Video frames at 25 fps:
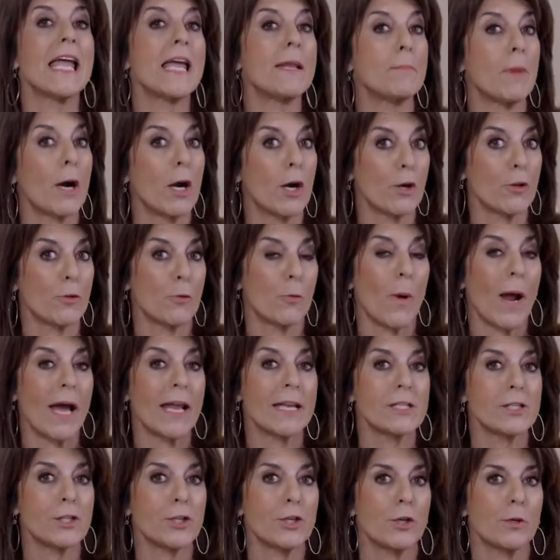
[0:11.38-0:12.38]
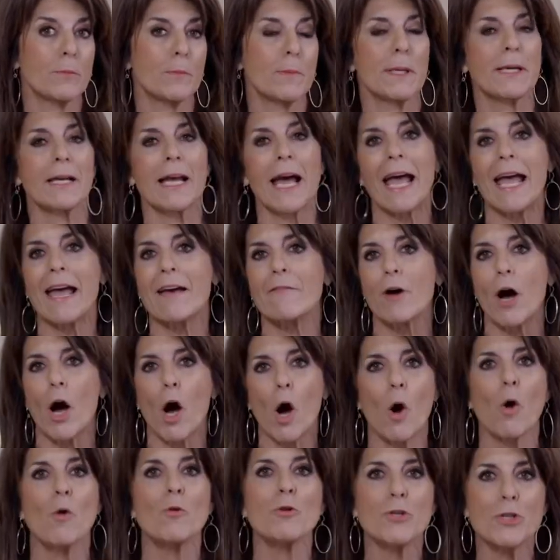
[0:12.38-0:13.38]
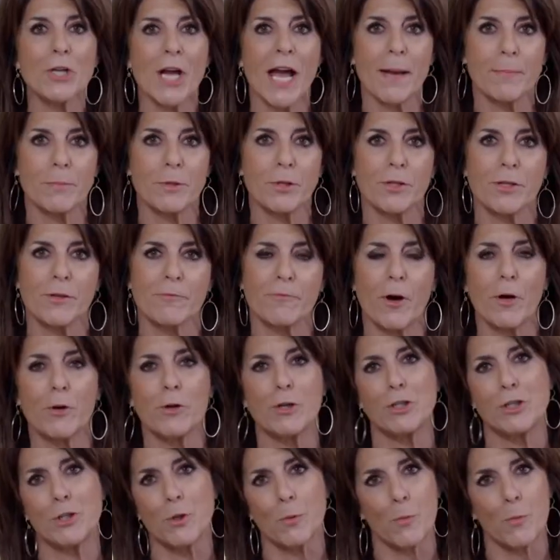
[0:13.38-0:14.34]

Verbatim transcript: In my arthritis cookbook, I have a whole chapter devoted